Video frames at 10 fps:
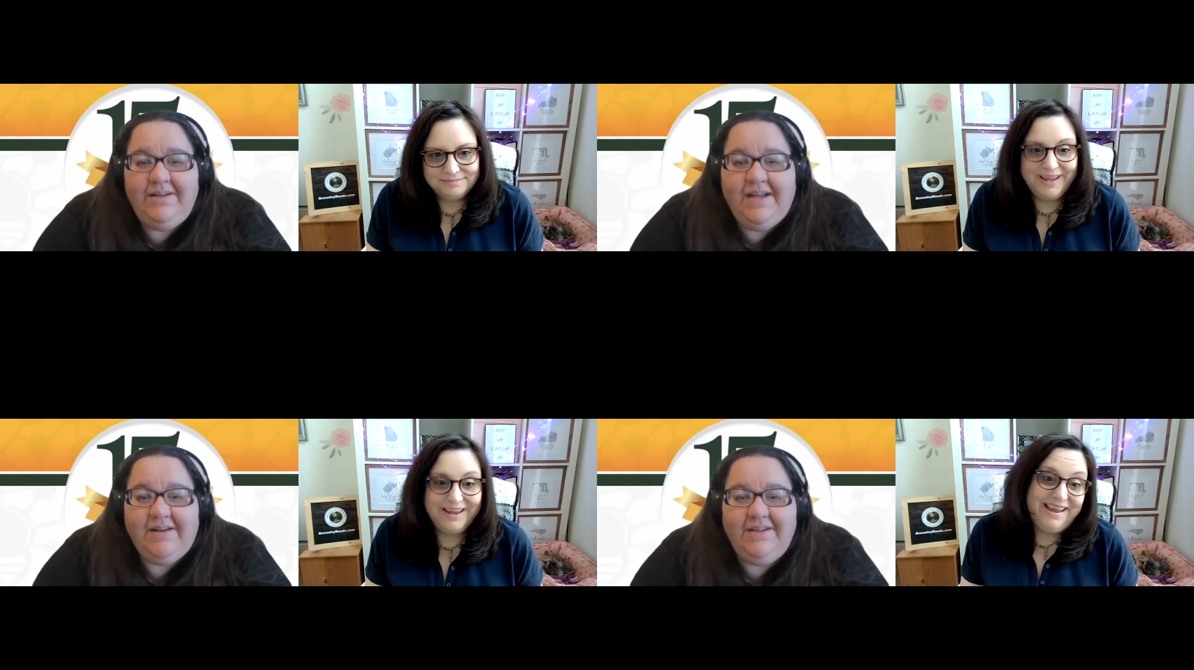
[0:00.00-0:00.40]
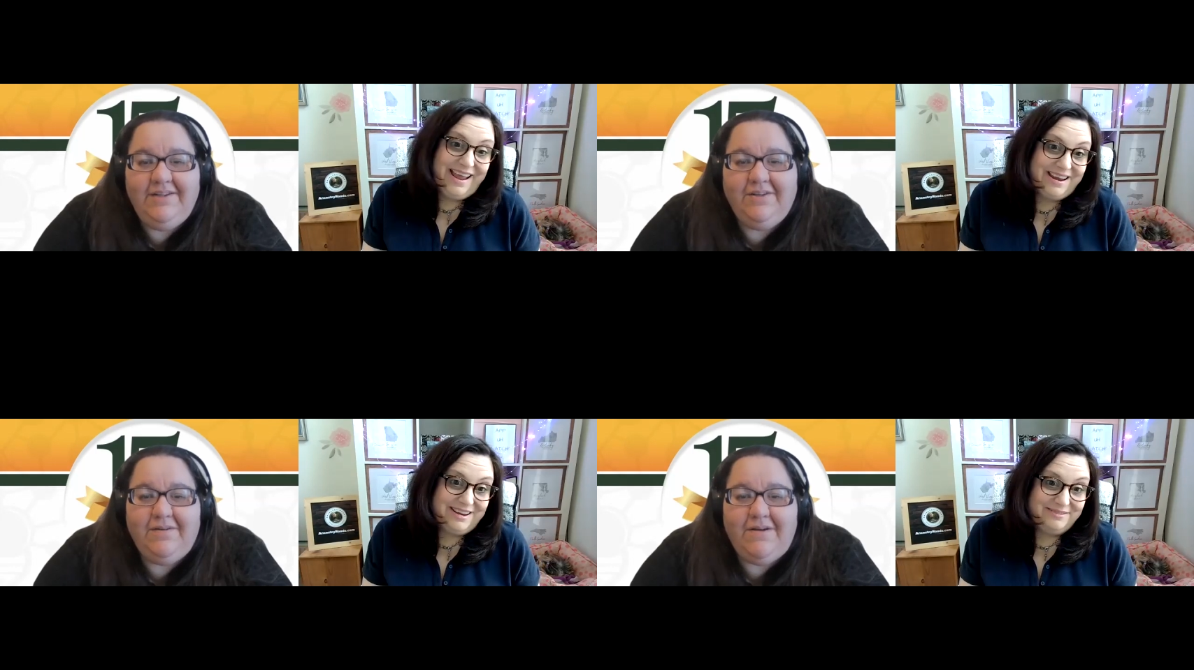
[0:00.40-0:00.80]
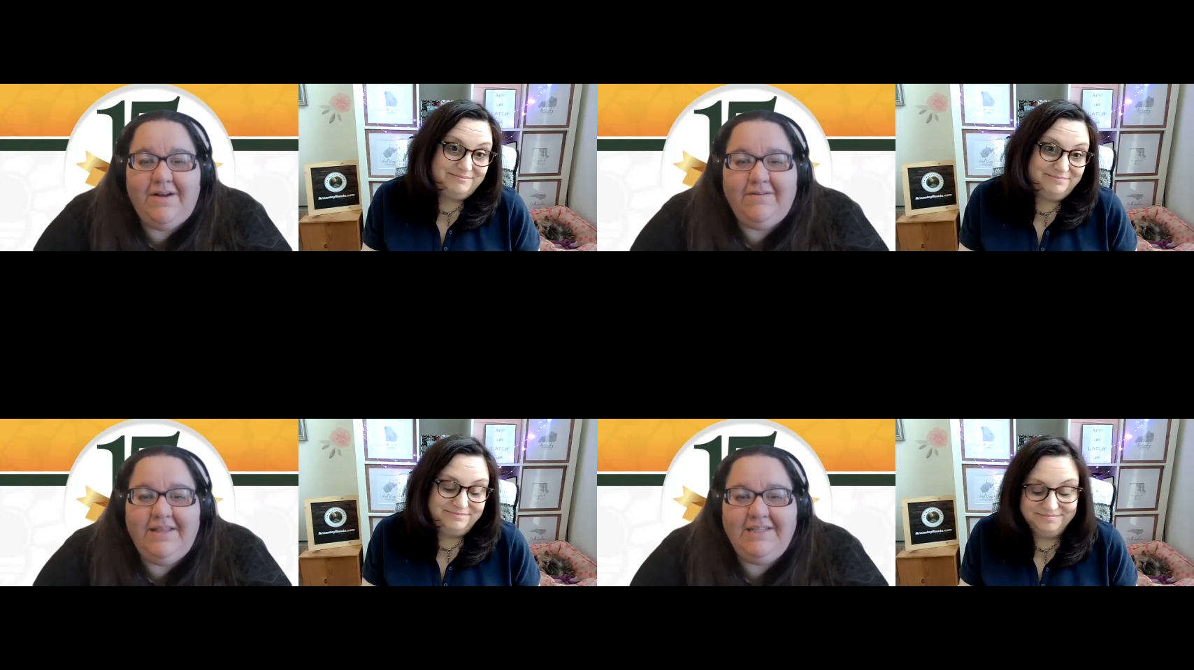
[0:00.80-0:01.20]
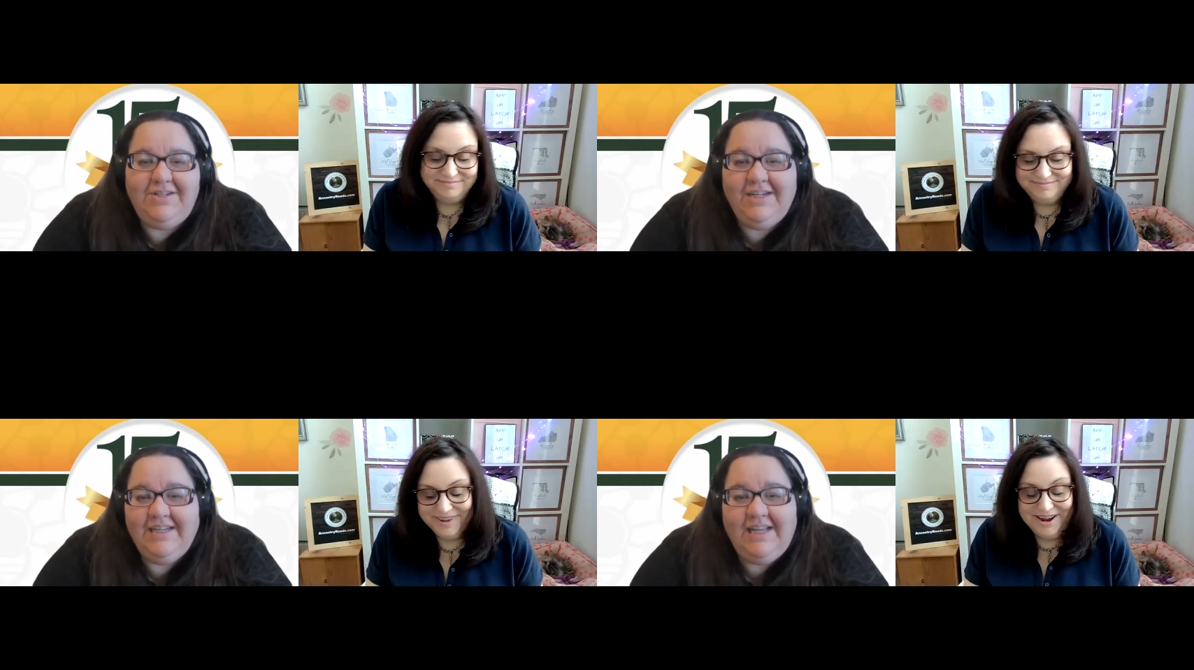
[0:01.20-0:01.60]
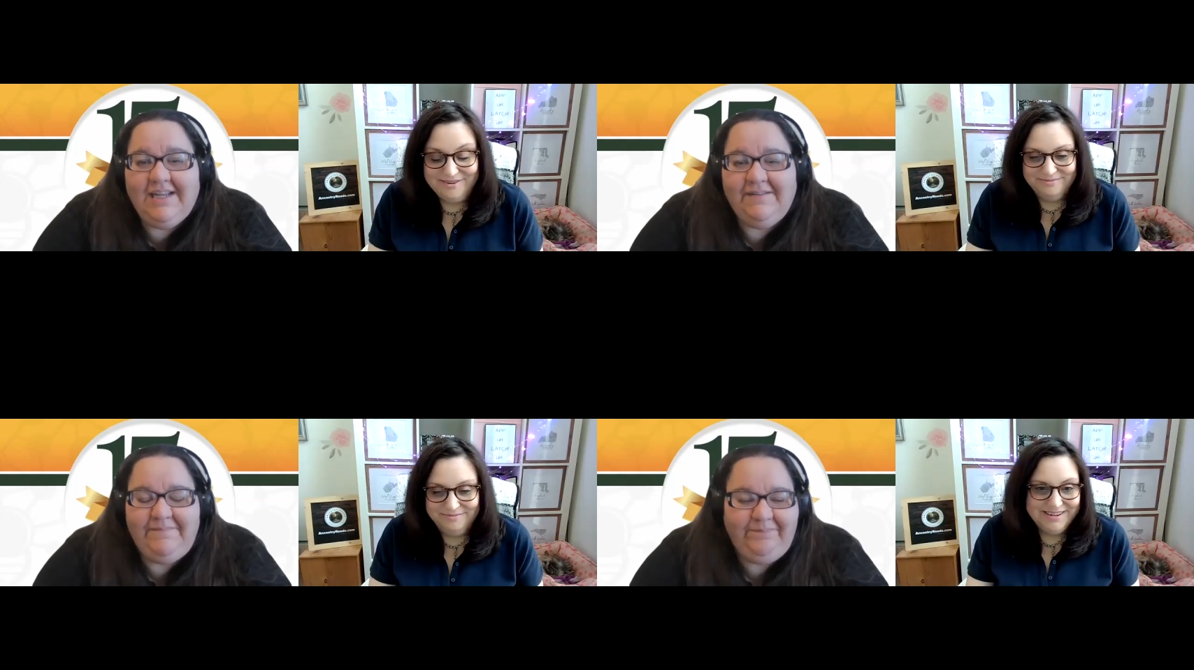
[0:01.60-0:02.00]
Speaker 1: how can and you cake. go on with history and cake?
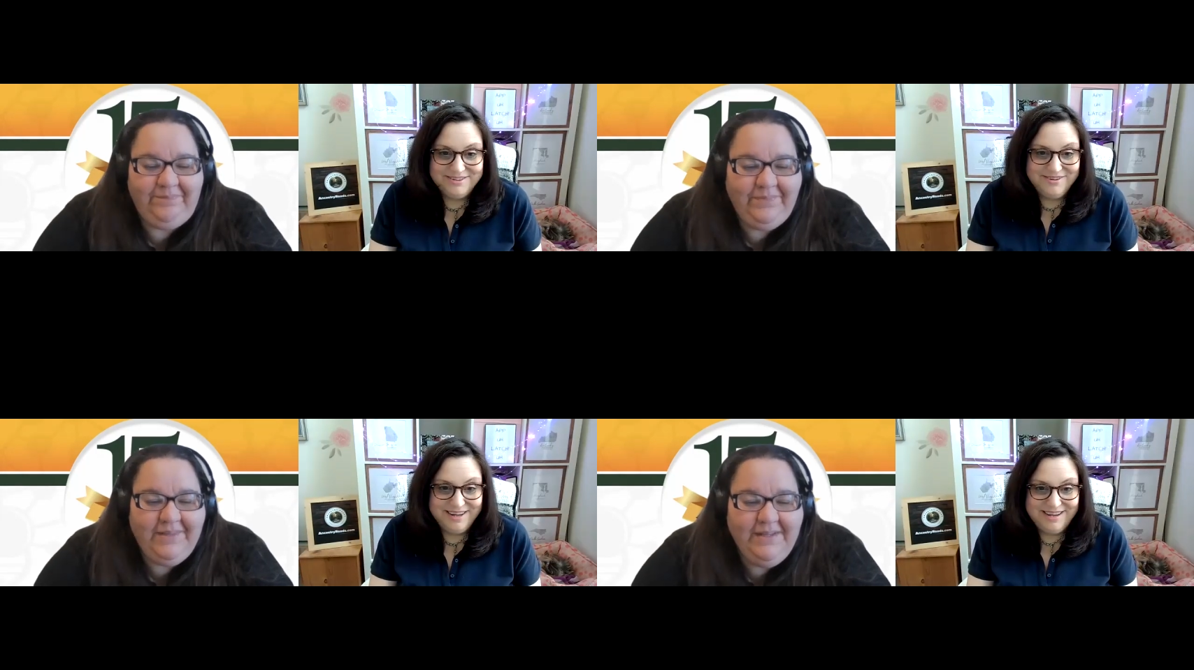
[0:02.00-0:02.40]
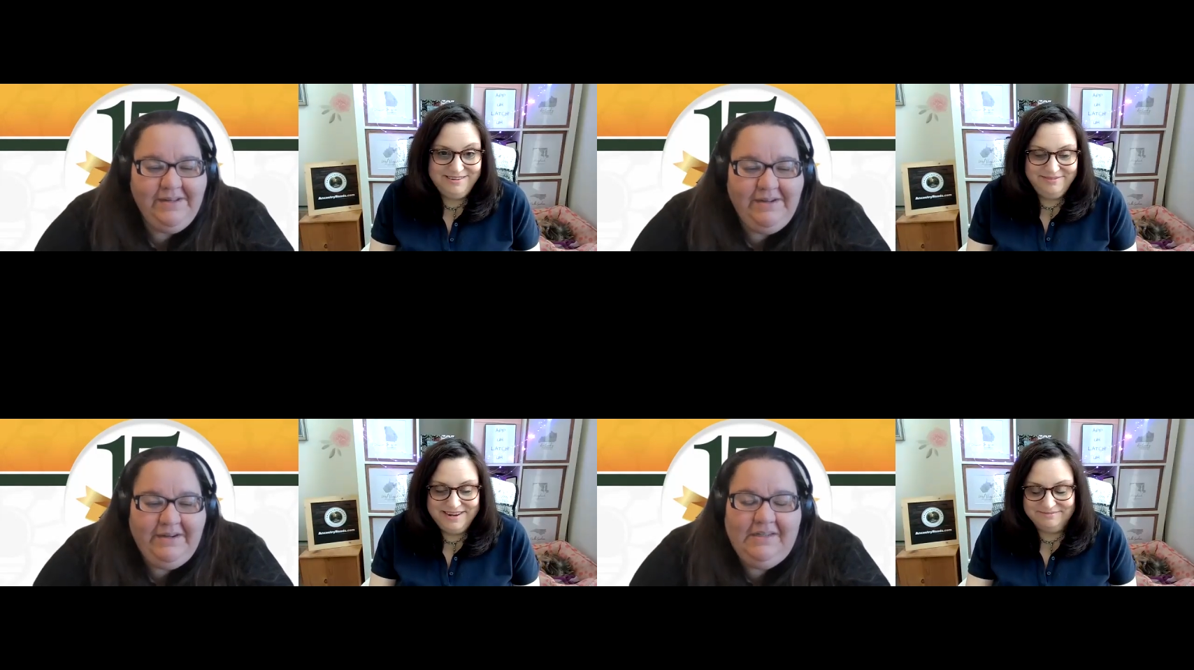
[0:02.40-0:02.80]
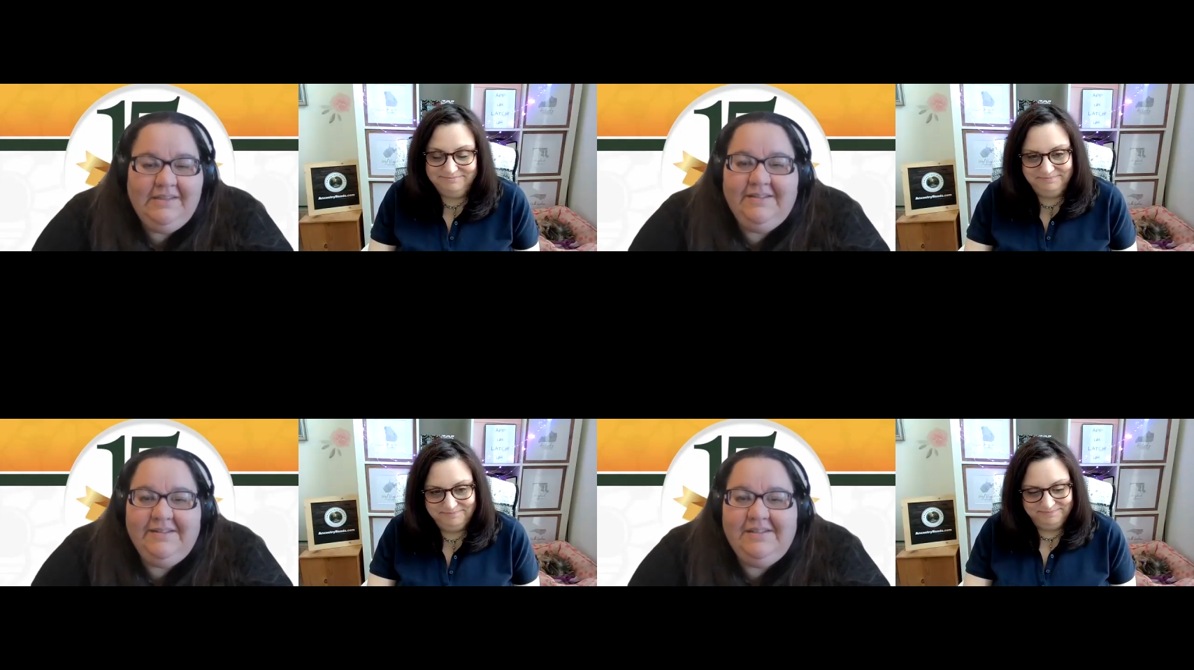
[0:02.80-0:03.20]
No, a little kid, yeah.